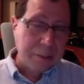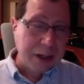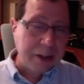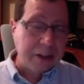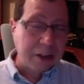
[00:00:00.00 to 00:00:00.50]

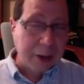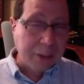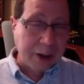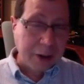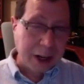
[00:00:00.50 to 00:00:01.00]
many of these
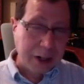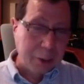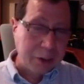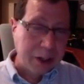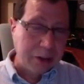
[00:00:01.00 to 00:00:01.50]
library
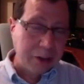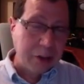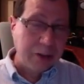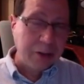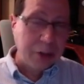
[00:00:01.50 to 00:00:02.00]
writers will tell you
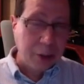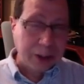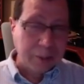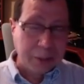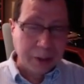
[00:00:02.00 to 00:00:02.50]
don't even
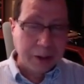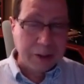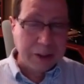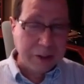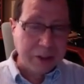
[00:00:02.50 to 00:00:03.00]
do it,
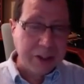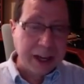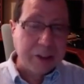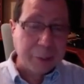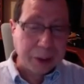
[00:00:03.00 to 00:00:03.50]
because leave it to
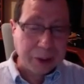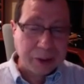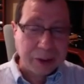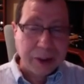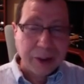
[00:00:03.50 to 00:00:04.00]
the
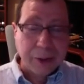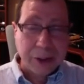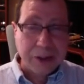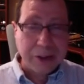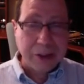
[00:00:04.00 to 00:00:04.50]
experts,
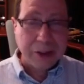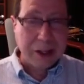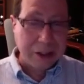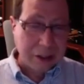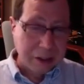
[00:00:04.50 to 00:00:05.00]
which
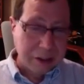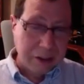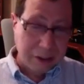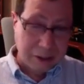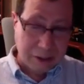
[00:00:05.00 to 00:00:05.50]

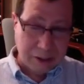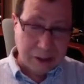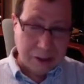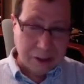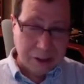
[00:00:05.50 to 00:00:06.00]

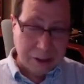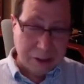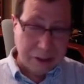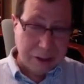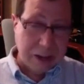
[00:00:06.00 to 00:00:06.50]

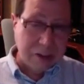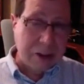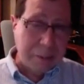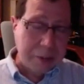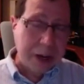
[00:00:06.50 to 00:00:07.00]
it's got
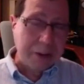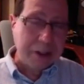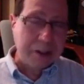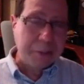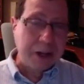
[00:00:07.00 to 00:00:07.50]
some
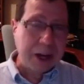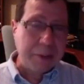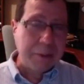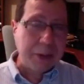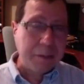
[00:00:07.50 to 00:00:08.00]
merits, but
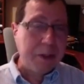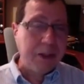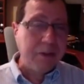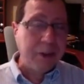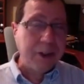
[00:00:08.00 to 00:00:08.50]
I'm a big
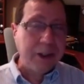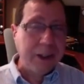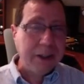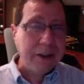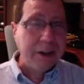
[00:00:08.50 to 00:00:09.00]
believer
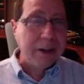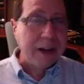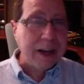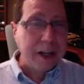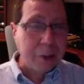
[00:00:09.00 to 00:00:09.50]
in
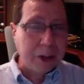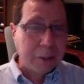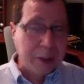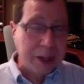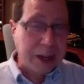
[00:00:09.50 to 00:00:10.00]
anyone
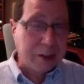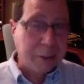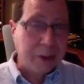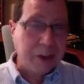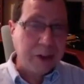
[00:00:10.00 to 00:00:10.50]
could be an
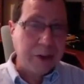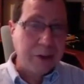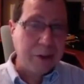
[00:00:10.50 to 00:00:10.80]
expert.